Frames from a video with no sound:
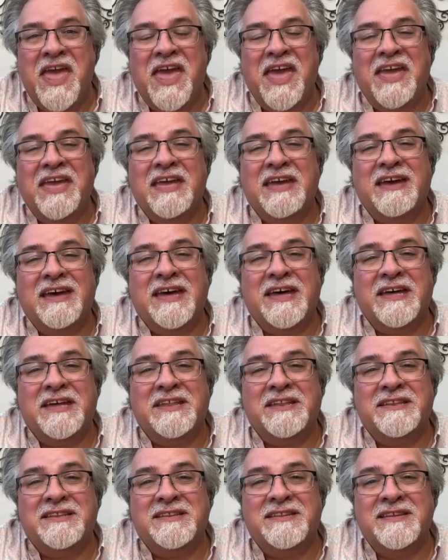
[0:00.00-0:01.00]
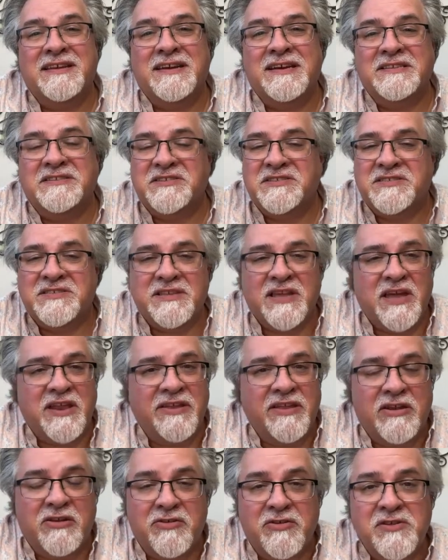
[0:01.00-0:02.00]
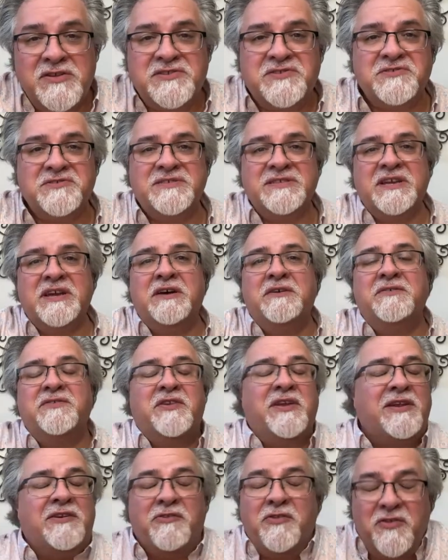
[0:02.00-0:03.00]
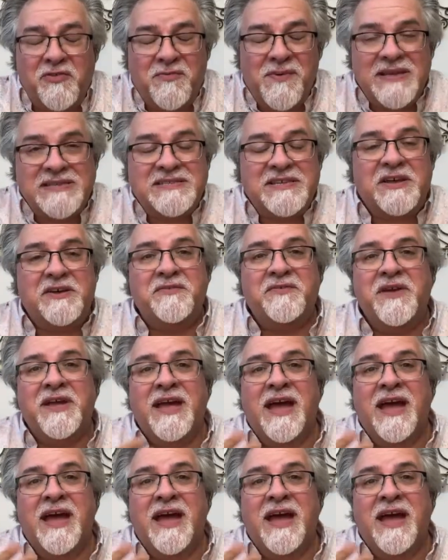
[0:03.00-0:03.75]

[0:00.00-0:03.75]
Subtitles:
and just kind of introduce myself.